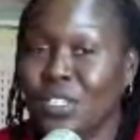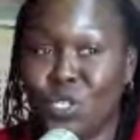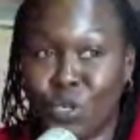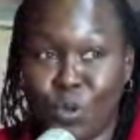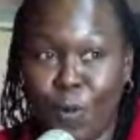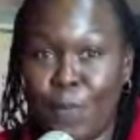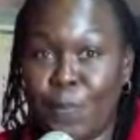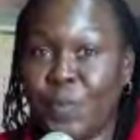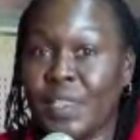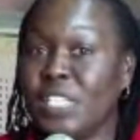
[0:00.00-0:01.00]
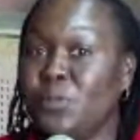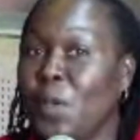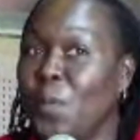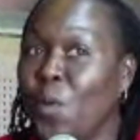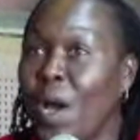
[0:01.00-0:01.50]
Two, these
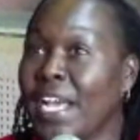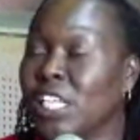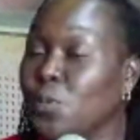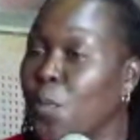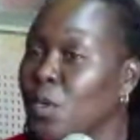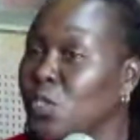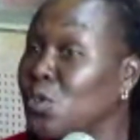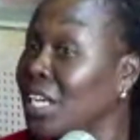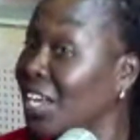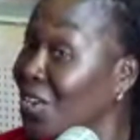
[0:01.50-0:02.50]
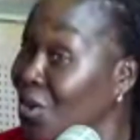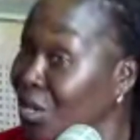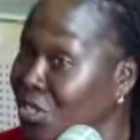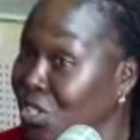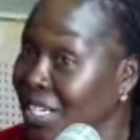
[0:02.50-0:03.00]
people were exposed to
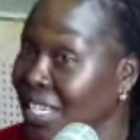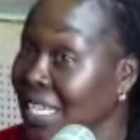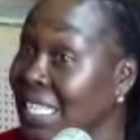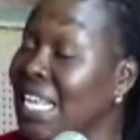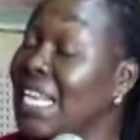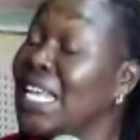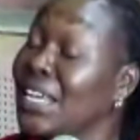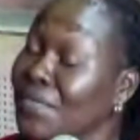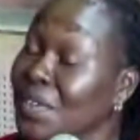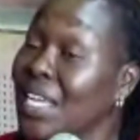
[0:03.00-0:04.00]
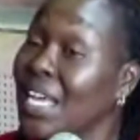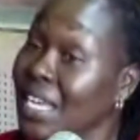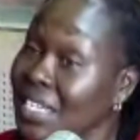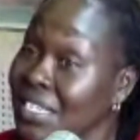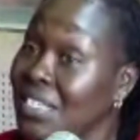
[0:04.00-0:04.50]
technology. They lived,
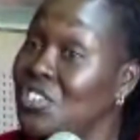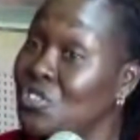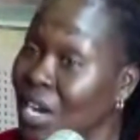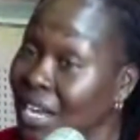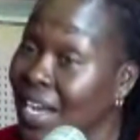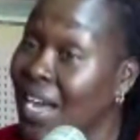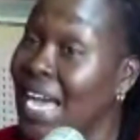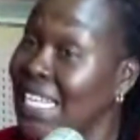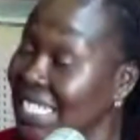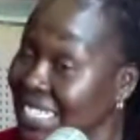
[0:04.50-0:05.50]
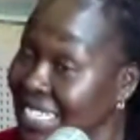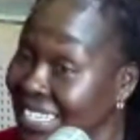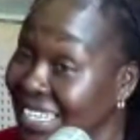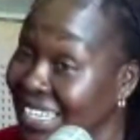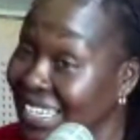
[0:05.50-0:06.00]
ate, drank
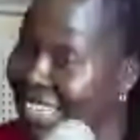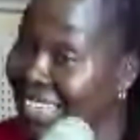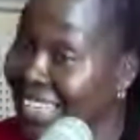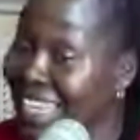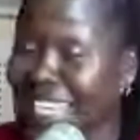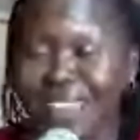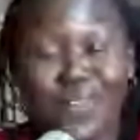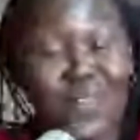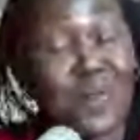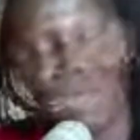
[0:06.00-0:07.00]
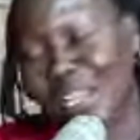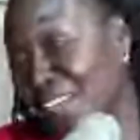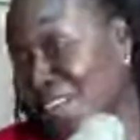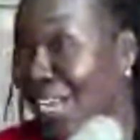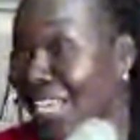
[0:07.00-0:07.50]
ICT. Give them anything on
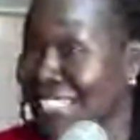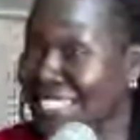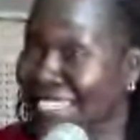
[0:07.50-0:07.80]
ICT.